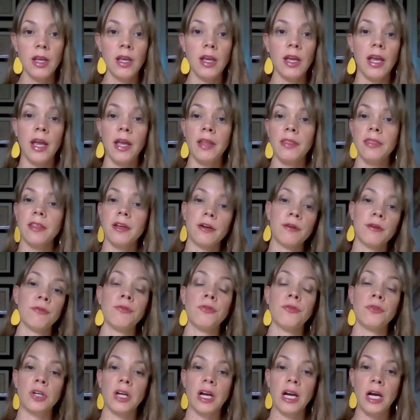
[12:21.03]
and
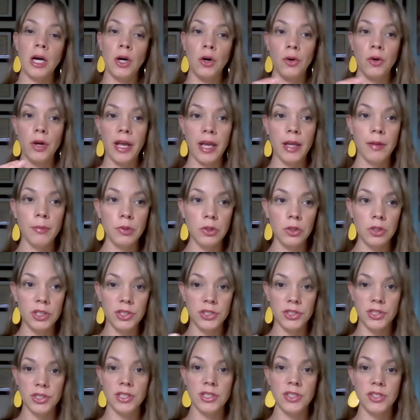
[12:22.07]
therefore how able is
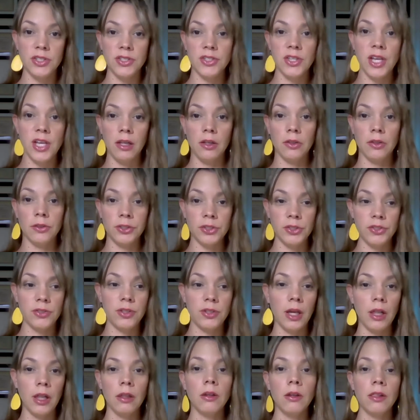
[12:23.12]
the cell on a
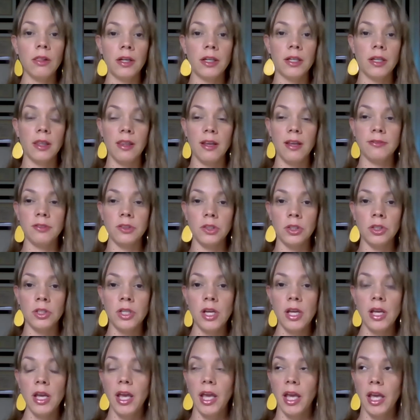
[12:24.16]
cellular level
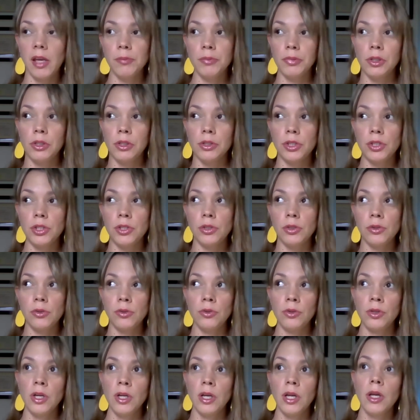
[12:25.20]
able
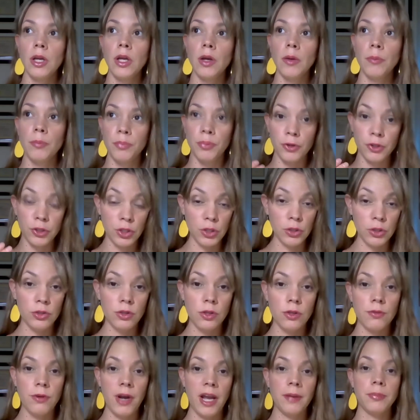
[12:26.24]
to produce
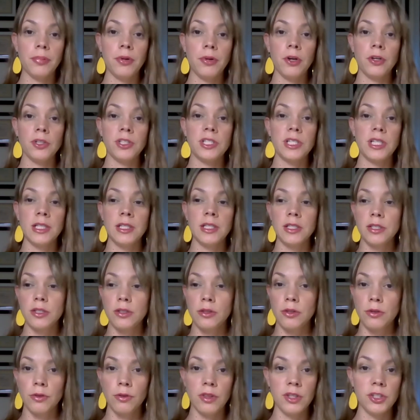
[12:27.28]
the right proteins
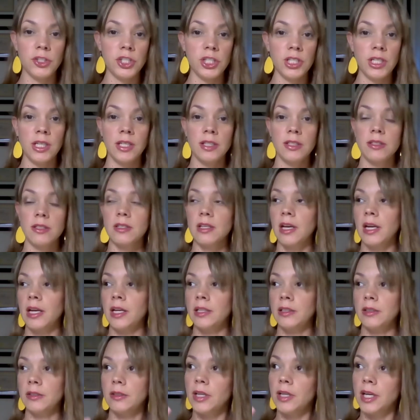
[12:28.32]
through the genes
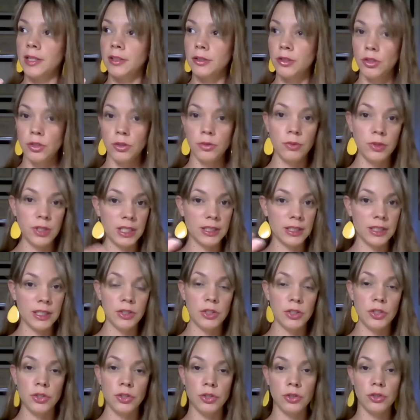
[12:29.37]
and do what it
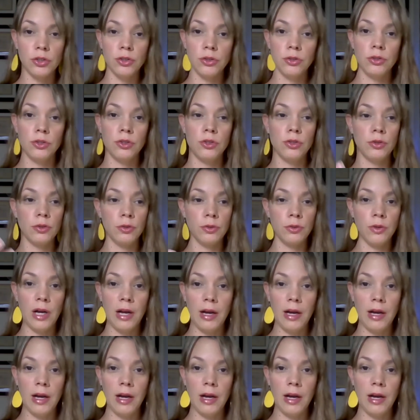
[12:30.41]
needs to do to